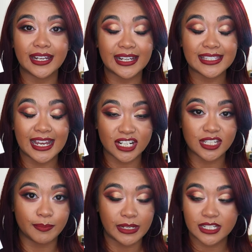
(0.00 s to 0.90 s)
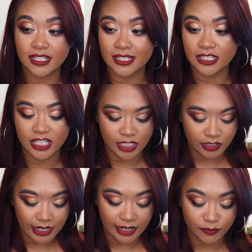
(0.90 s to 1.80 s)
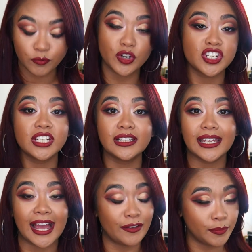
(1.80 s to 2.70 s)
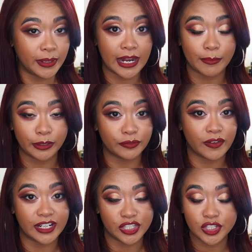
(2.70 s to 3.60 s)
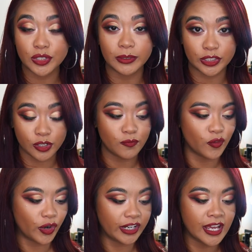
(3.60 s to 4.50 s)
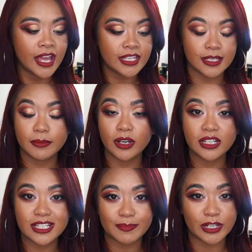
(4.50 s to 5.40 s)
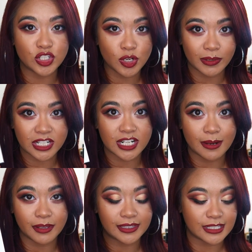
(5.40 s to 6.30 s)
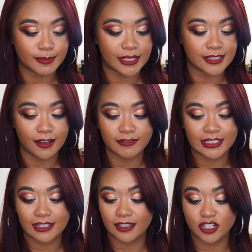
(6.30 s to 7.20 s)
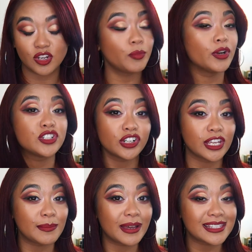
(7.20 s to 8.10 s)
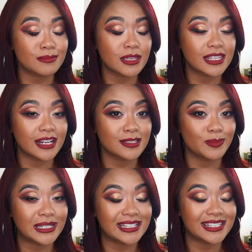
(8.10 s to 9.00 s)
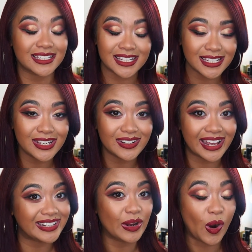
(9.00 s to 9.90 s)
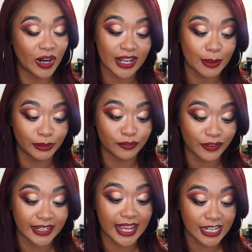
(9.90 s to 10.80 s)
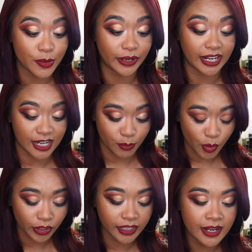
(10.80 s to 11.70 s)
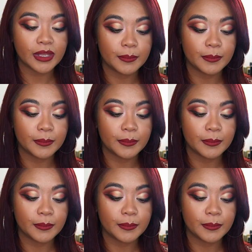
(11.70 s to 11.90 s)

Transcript: that is actually been discontinued and unfortunately I haven't been able to find a suitable dupe for it so I'm not going to spend too much time on this because obviously there's no point talking about something that has been discontinued and you aren't able to find anywhere anymore